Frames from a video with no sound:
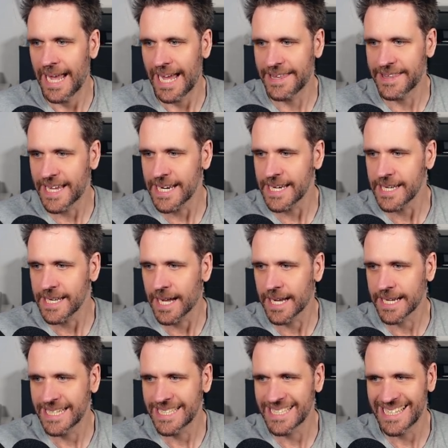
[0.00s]
And then I
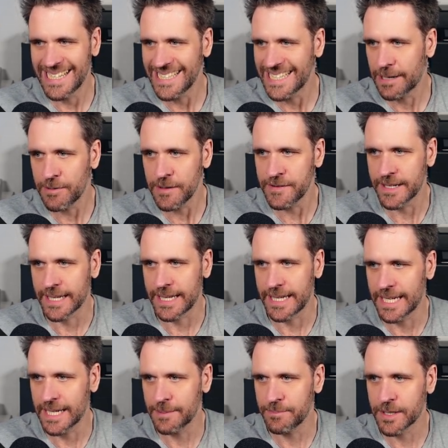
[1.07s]
can delete everything
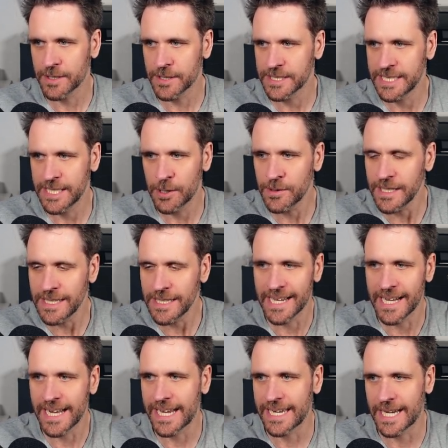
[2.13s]
here because the only
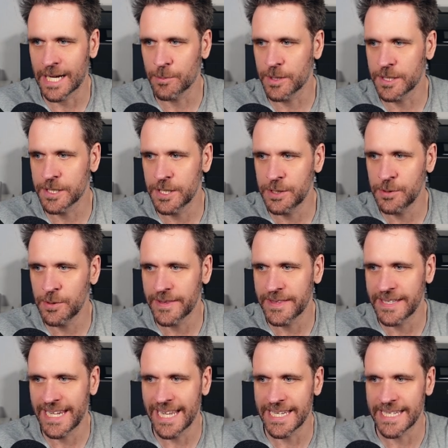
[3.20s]
line I want to do at
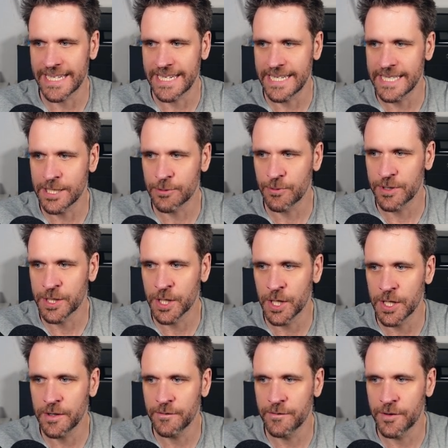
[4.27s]
the end is
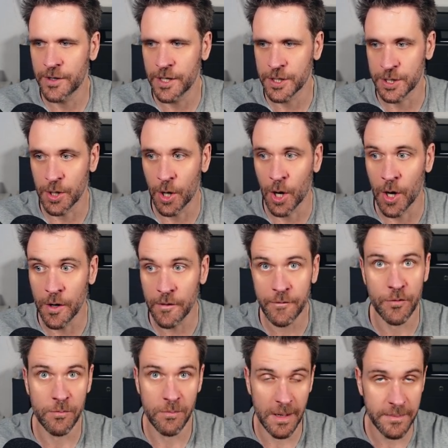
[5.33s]
return a version of,
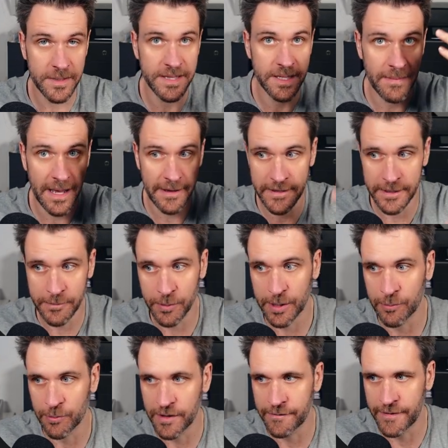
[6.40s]
remember the method we
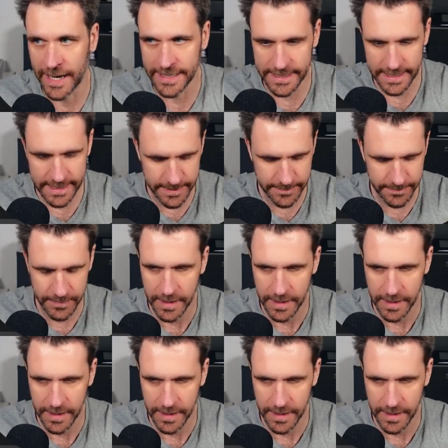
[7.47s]
refactored,